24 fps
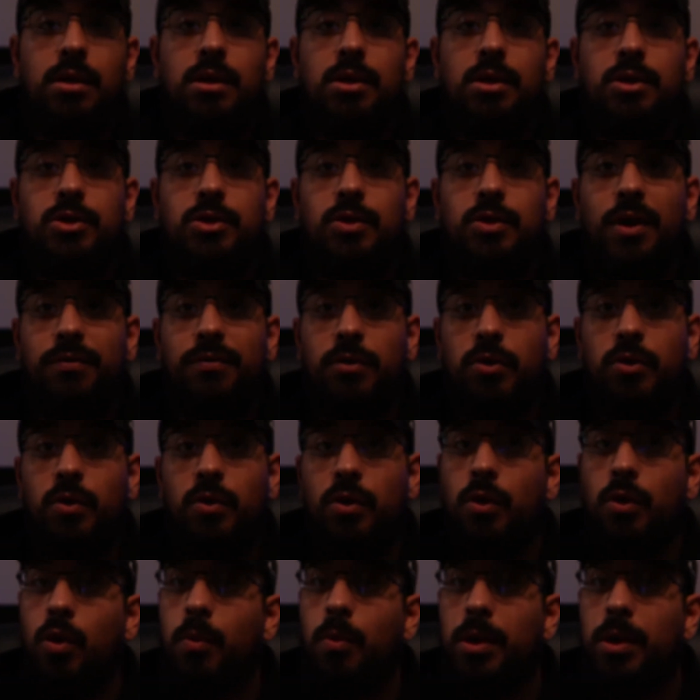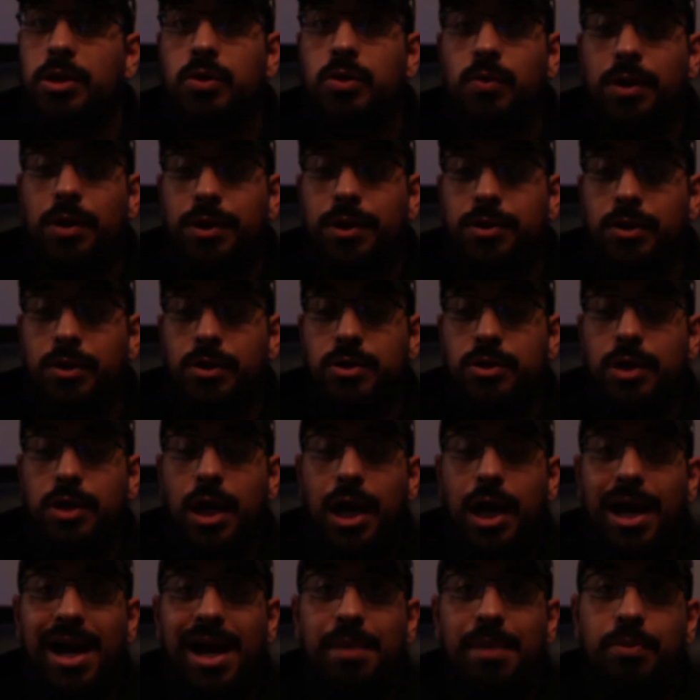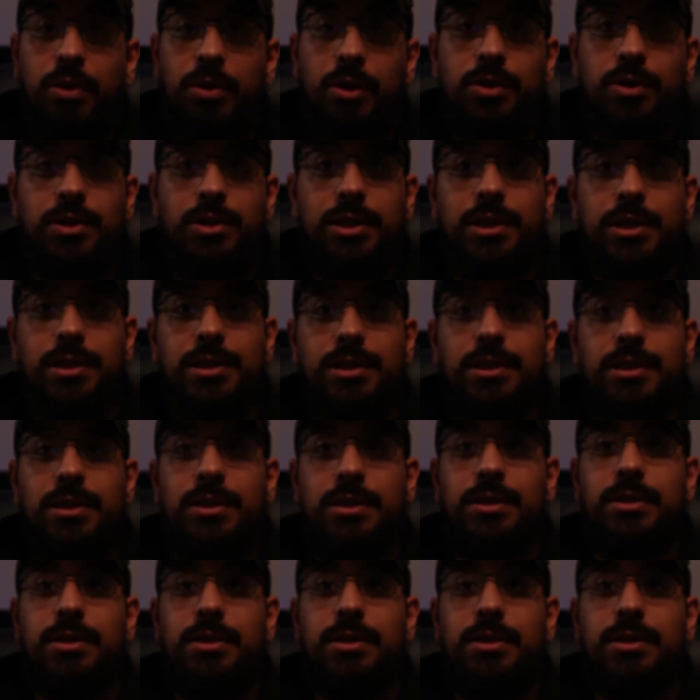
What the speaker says: So after doing a whole bunch of research, I purchased